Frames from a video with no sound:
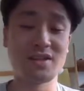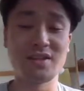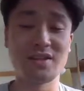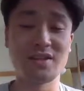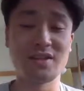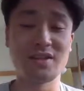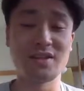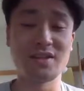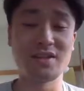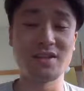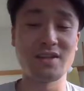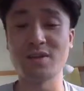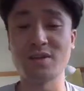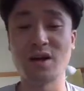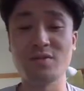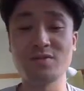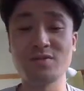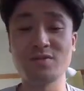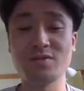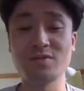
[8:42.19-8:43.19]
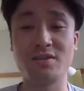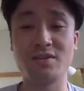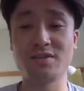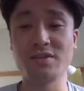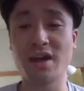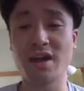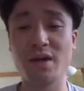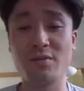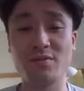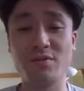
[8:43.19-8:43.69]
outside the
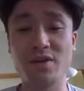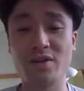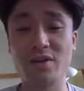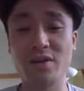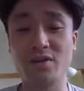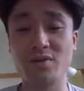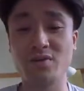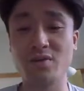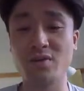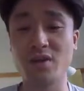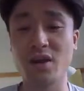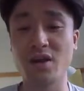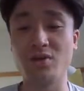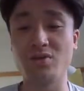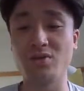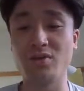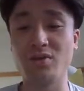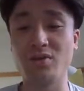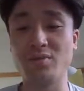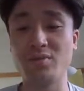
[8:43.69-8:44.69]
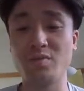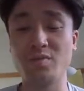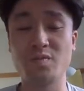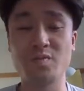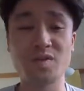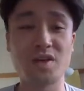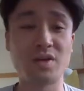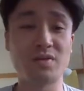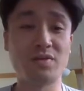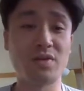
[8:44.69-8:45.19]
time frame that I usually
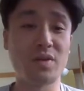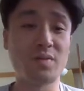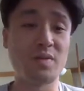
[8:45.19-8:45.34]
set for it,